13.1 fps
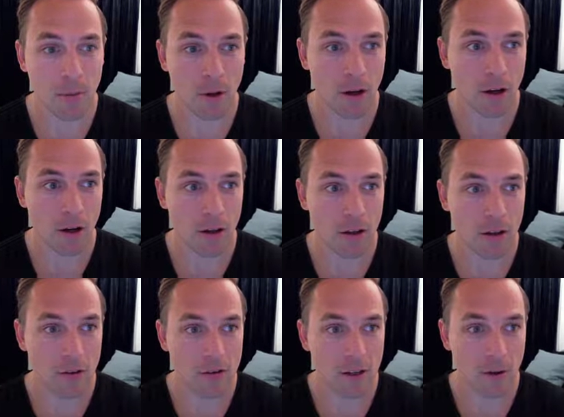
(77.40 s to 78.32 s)
blog,
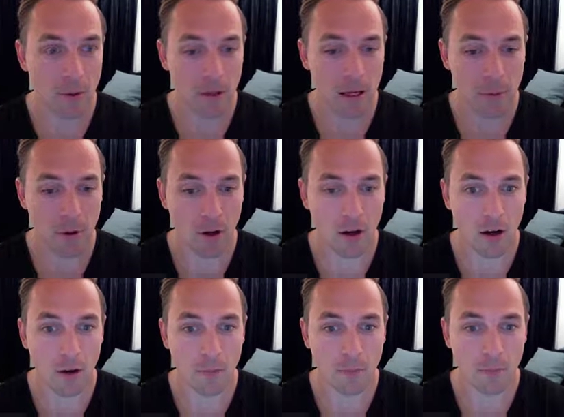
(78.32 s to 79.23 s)

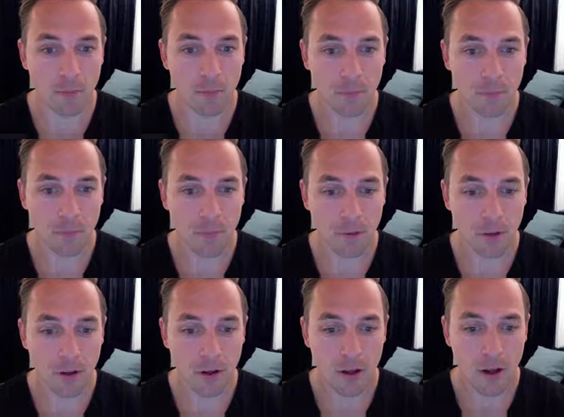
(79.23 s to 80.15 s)
crmkeeper.com,
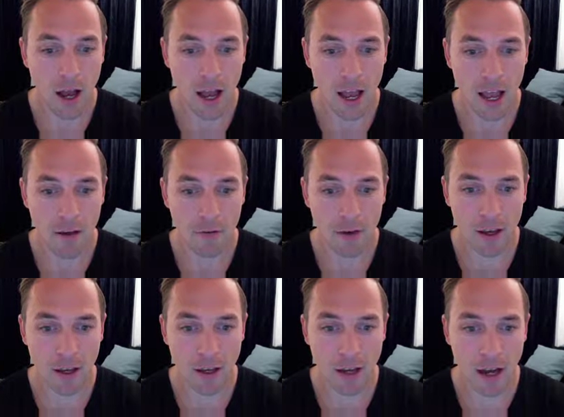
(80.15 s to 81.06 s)
I have
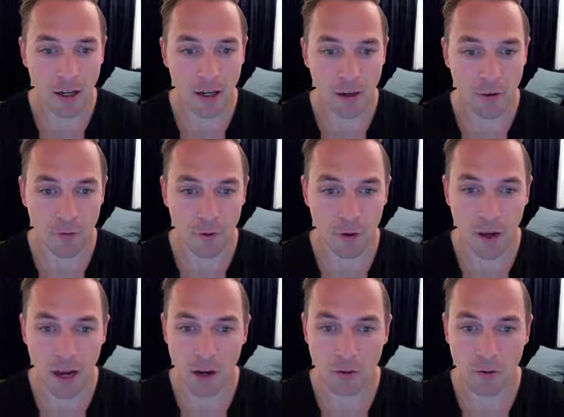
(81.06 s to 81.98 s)
a guide here for
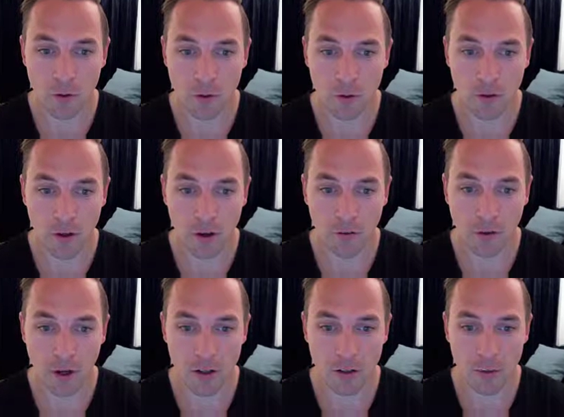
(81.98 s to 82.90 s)
the how-tos of
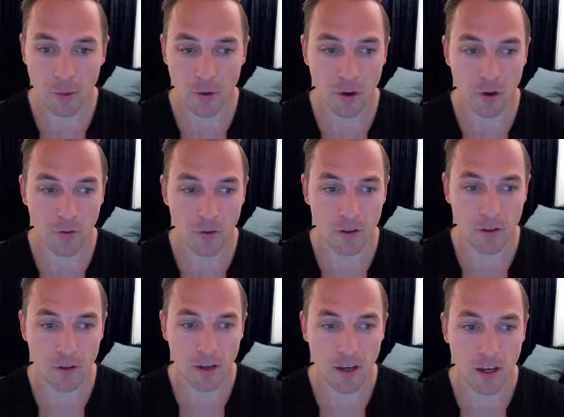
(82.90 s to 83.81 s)
customer
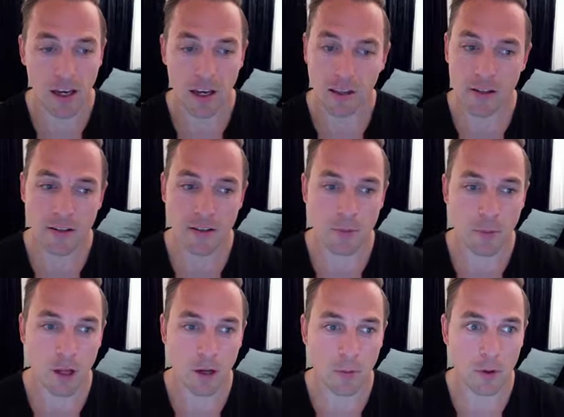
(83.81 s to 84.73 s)
service. And this is the
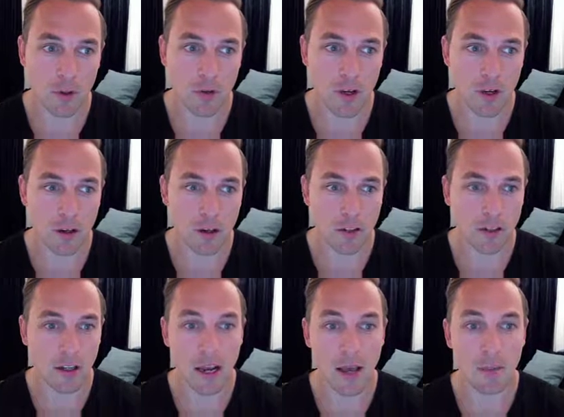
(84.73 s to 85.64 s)
blog post called the
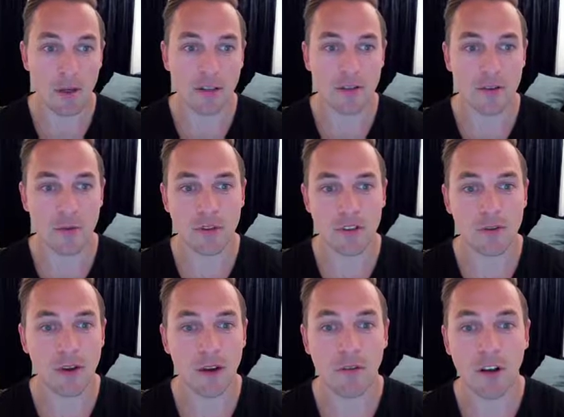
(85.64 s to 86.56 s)
Dynamics
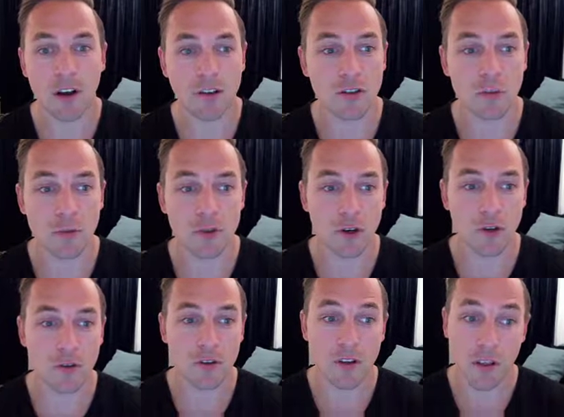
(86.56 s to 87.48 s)
365 Customer
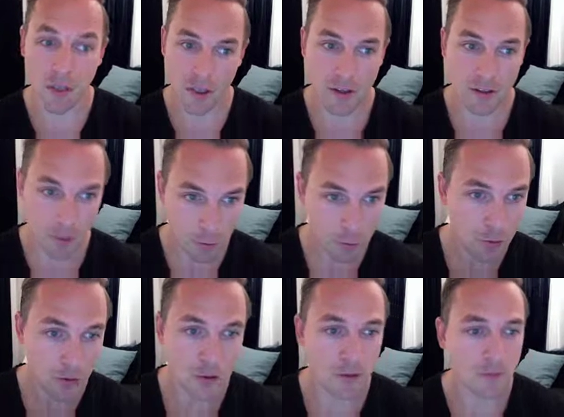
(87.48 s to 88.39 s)
Service, the
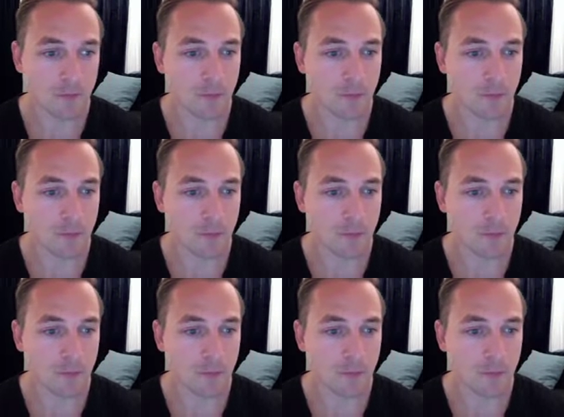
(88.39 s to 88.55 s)
Solution.